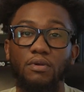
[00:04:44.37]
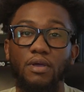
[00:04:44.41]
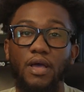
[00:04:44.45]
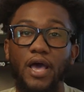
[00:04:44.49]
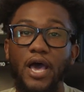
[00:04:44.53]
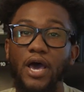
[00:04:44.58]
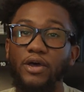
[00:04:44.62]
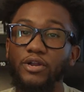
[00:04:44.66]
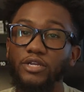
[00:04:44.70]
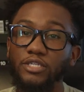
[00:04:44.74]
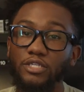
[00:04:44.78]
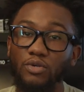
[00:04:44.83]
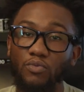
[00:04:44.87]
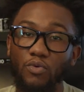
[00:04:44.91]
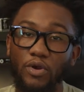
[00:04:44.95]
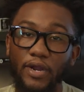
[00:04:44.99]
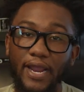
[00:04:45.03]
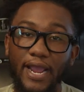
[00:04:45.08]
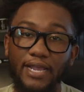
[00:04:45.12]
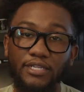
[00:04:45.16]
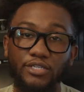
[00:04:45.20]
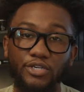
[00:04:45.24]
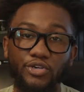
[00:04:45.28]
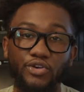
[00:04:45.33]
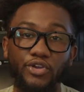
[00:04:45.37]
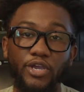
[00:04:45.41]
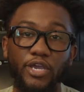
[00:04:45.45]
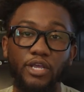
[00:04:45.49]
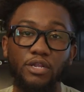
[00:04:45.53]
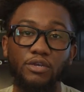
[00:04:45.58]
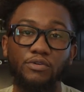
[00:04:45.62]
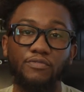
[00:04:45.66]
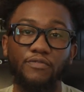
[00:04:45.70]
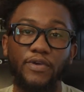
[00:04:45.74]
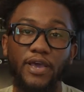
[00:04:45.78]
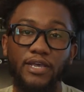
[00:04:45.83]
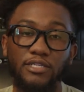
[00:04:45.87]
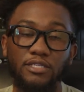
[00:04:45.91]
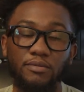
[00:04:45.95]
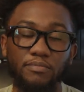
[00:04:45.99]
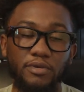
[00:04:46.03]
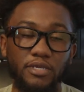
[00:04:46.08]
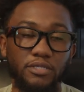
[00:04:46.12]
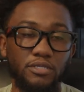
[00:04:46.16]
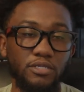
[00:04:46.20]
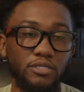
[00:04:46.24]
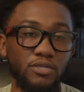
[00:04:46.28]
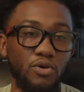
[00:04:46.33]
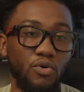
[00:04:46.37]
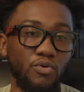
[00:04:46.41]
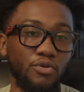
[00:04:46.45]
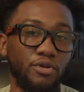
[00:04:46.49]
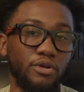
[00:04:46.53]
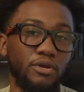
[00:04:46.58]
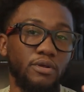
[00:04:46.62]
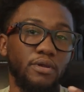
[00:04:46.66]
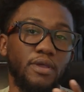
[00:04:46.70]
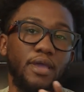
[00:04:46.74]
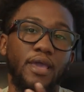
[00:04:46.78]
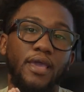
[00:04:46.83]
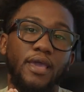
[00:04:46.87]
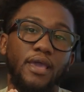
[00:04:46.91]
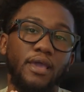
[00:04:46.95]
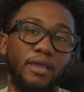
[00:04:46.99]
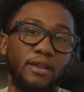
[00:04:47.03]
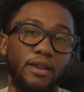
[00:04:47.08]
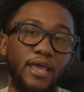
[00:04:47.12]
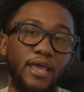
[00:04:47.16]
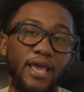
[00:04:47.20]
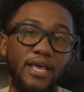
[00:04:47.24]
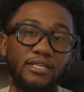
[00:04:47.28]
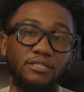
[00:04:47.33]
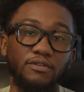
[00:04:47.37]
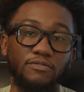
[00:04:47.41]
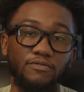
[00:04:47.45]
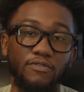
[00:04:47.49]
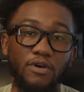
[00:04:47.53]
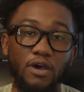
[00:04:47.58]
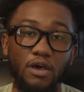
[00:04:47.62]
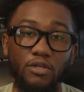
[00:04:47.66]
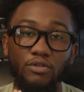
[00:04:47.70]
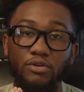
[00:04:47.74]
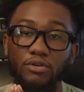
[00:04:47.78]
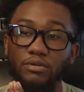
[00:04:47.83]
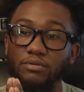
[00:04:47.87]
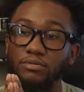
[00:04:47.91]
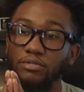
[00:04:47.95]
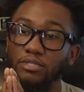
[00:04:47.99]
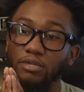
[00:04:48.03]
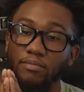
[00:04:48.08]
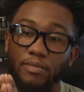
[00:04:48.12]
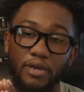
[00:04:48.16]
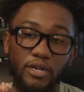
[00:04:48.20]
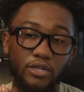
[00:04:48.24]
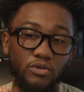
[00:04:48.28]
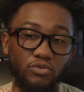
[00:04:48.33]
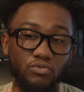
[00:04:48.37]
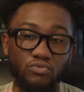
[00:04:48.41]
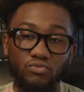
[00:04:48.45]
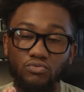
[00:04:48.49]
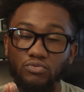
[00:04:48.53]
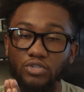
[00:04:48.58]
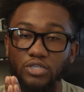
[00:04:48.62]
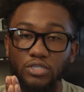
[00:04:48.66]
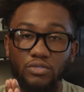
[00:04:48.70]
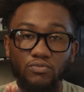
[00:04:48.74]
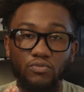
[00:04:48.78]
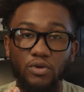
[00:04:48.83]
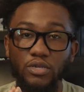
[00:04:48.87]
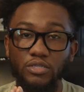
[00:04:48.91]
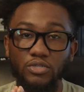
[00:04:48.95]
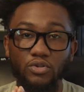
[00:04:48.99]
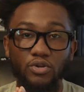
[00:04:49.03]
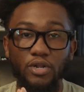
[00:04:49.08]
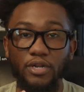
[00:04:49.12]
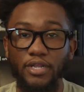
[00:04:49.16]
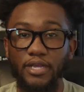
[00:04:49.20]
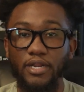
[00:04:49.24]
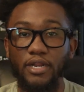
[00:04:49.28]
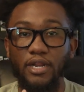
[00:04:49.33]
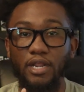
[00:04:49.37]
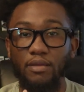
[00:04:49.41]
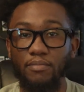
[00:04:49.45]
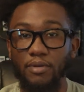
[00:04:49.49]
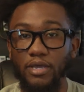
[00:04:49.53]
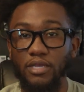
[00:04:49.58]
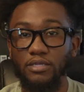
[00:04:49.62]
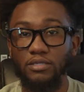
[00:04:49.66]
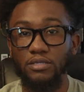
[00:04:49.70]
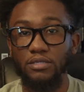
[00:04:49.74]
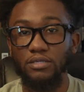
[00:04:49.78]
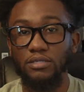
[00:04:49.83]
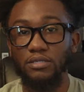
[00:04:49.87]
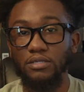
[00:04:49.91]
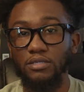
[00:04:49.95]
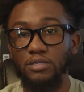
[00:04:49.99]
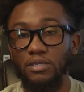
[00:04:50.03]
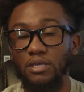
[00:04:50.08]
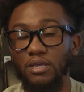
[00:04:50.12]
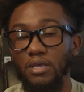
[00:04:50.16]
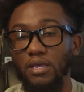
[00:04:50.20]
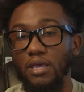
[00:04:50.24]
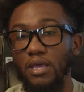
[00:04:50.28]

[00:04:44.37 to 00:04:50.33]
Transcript: how does it work as a creative, as a business owner, and as a father, somebody who just runs on a day-to-day basis?